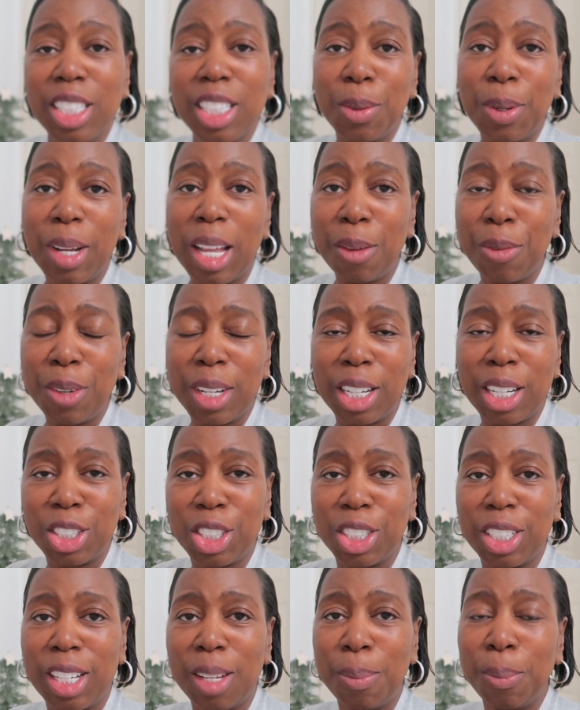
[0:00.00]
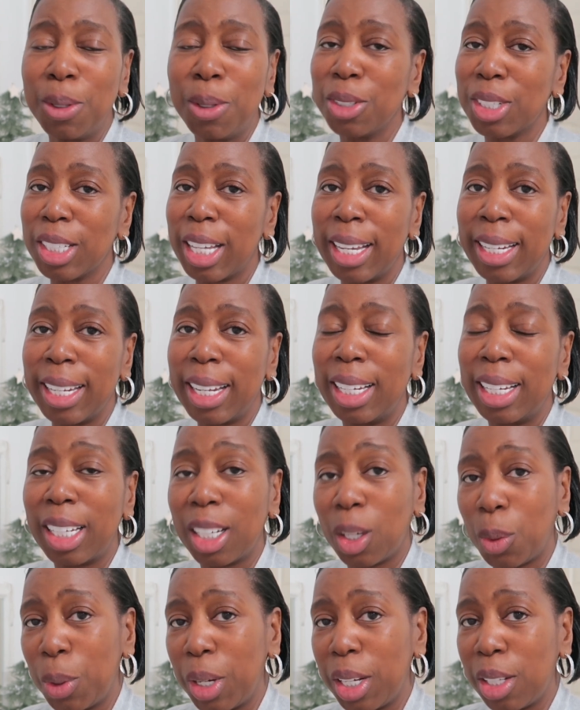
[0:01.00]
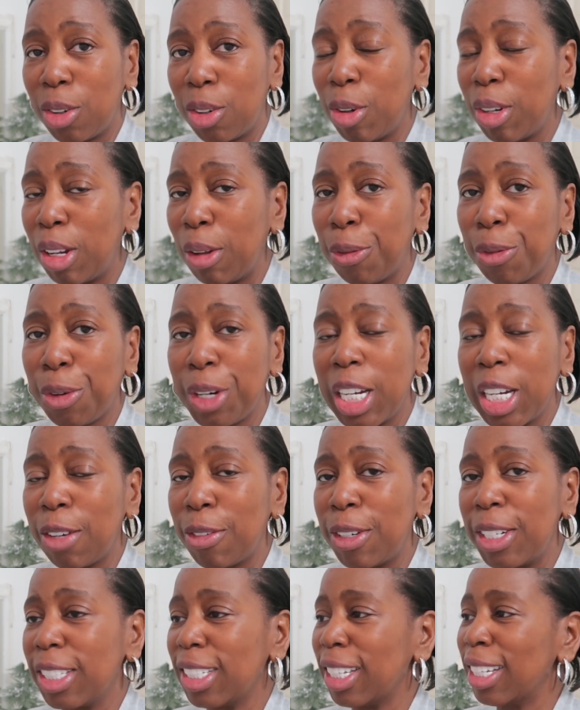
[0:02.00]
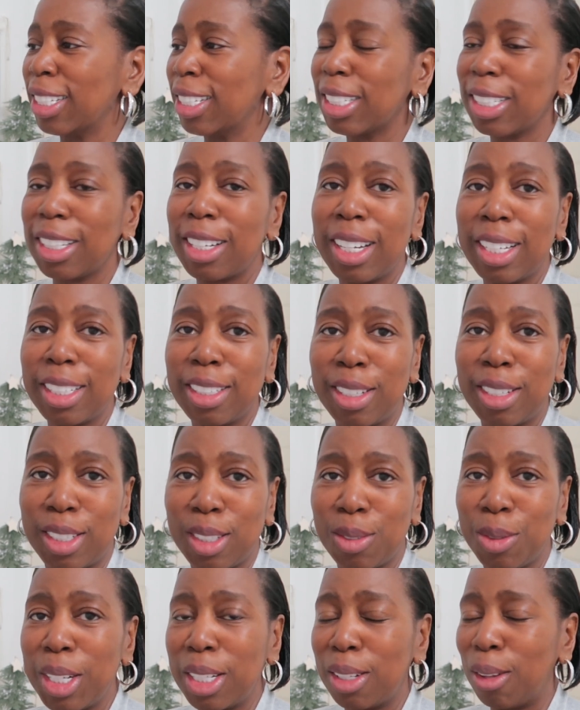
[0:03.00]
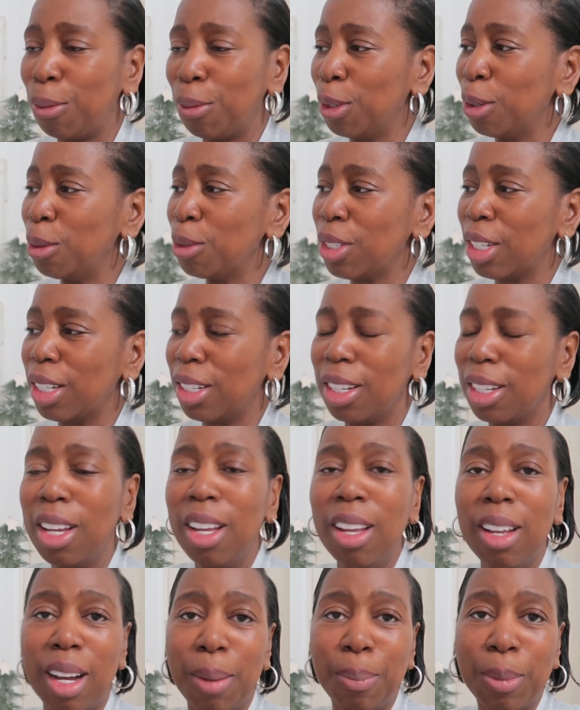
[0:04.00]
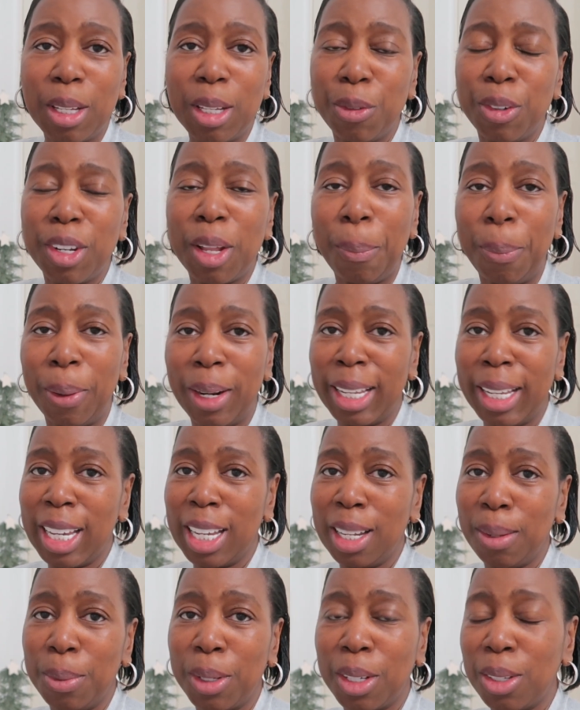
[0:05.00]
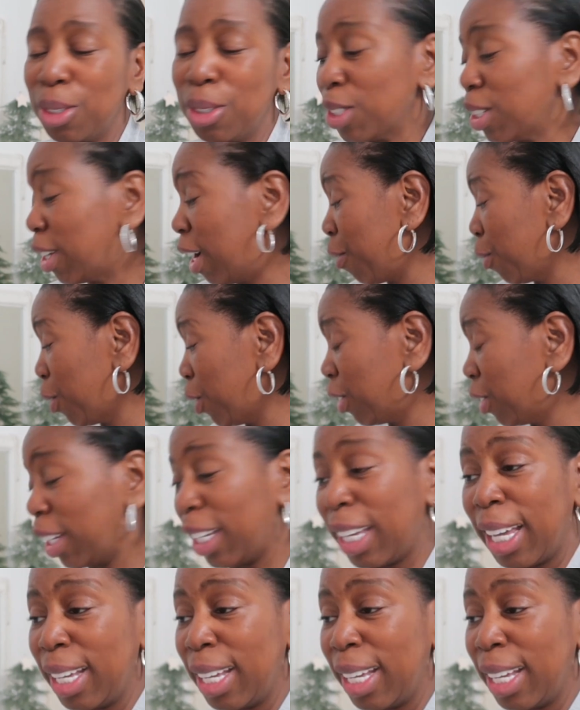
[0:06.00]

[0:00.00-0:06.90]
So I haven't actually put any liquid or any fragrance inside this reed diffuser. I'm leaving it plain because I've got the